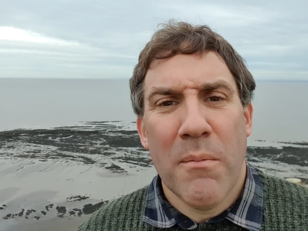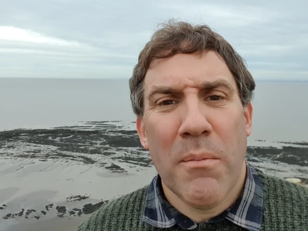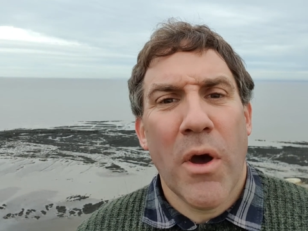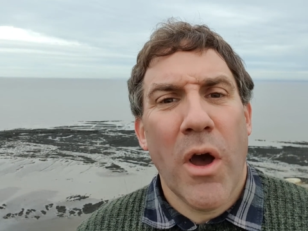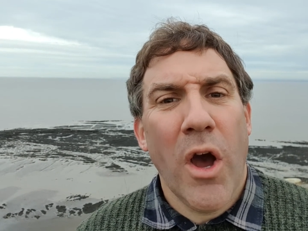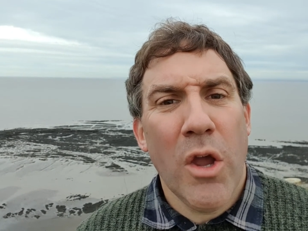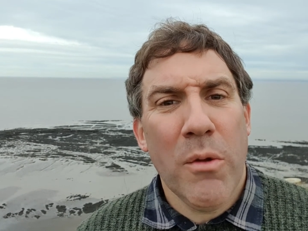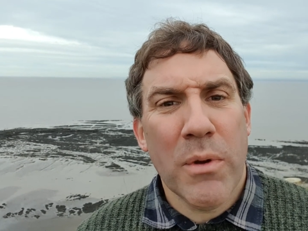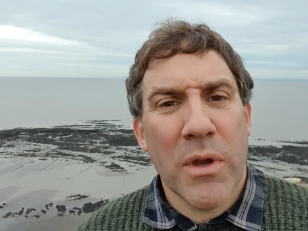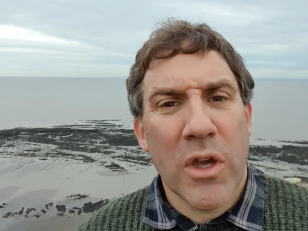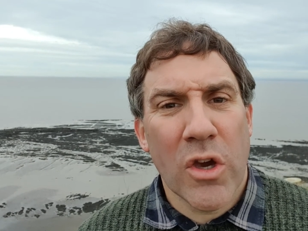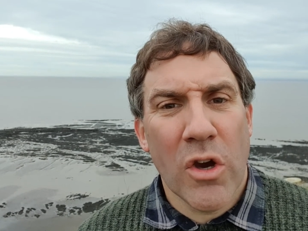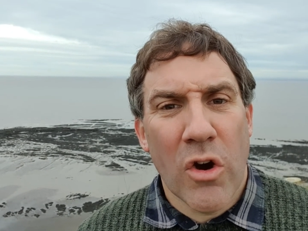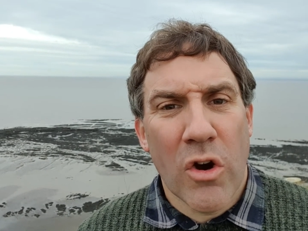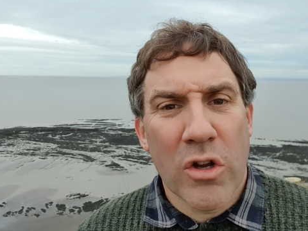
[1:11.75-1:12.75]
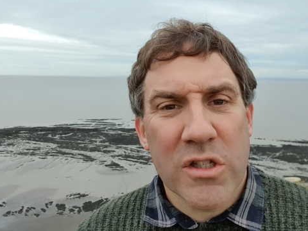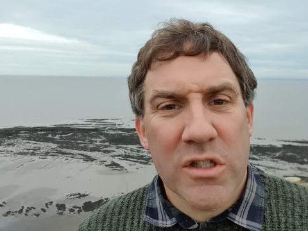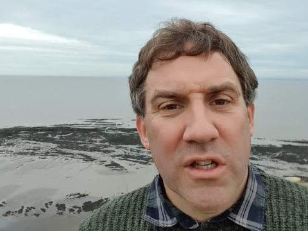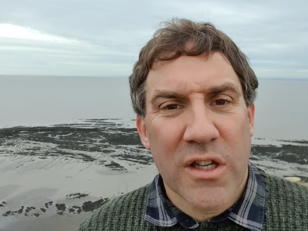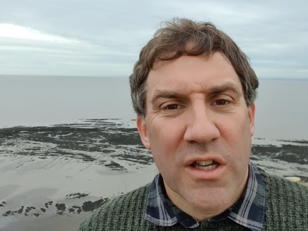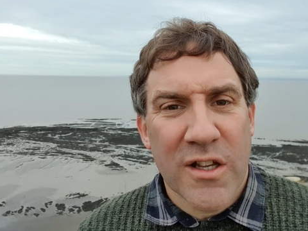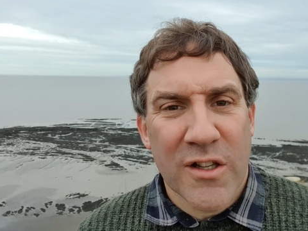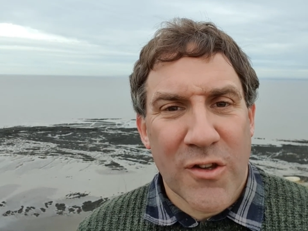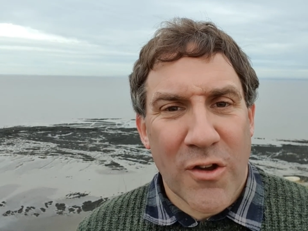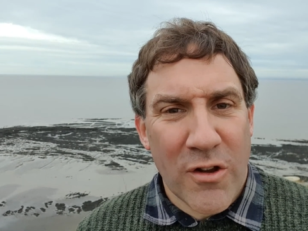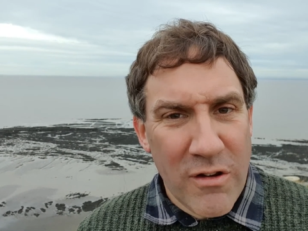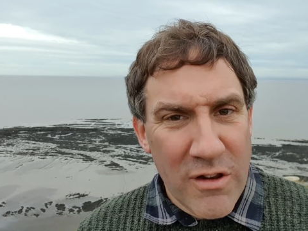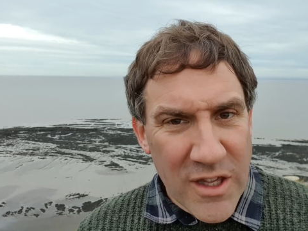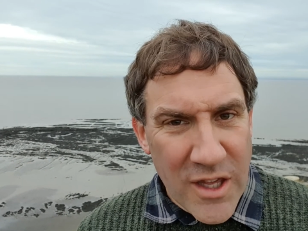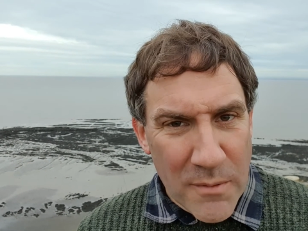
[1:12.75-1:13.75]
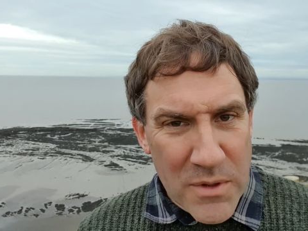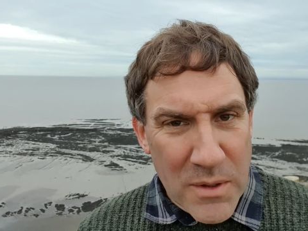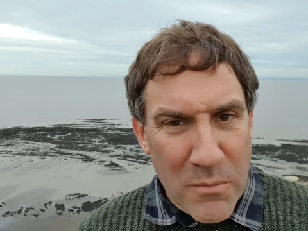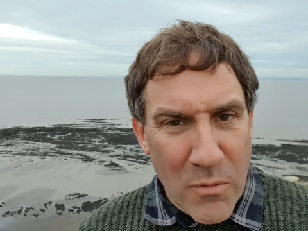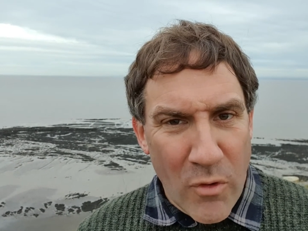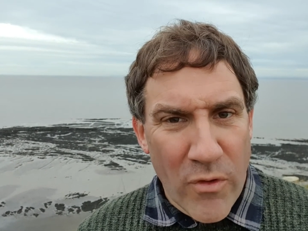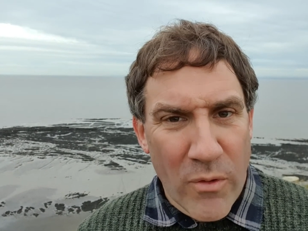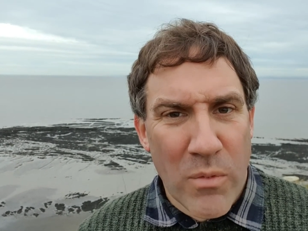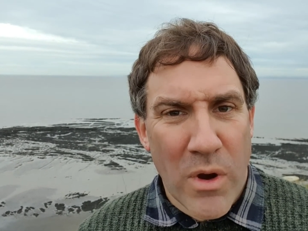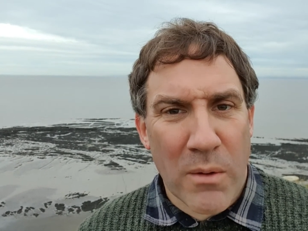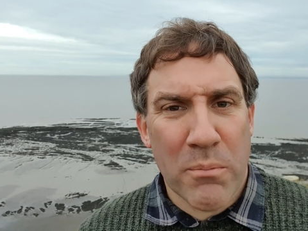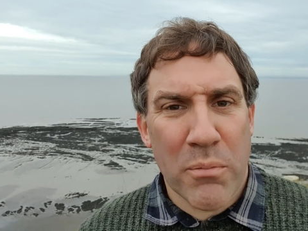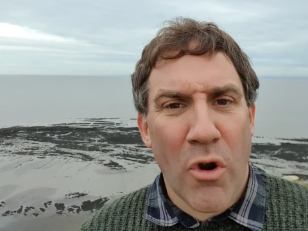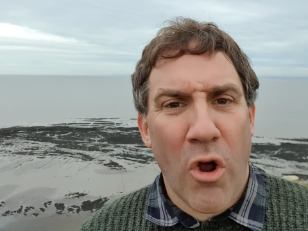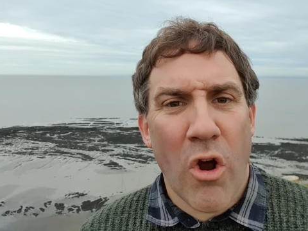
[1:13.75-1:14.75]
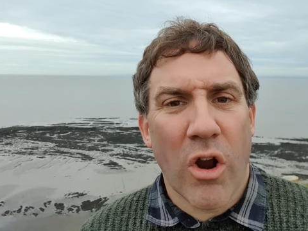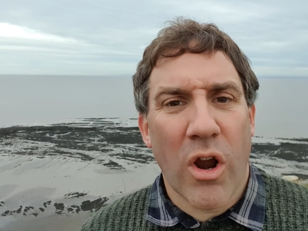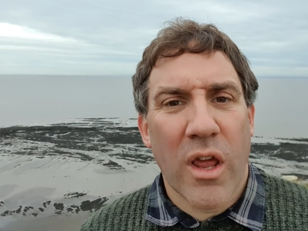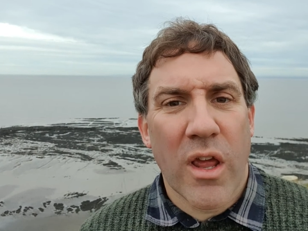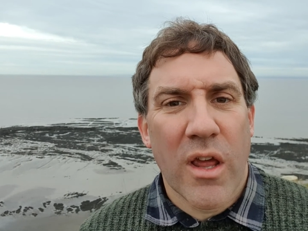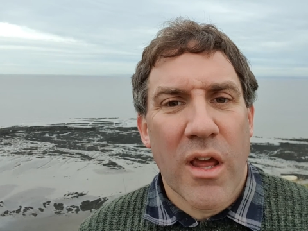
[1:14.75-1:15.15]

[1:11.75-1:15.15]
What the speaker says: But hope in God not only comes at more than one prong,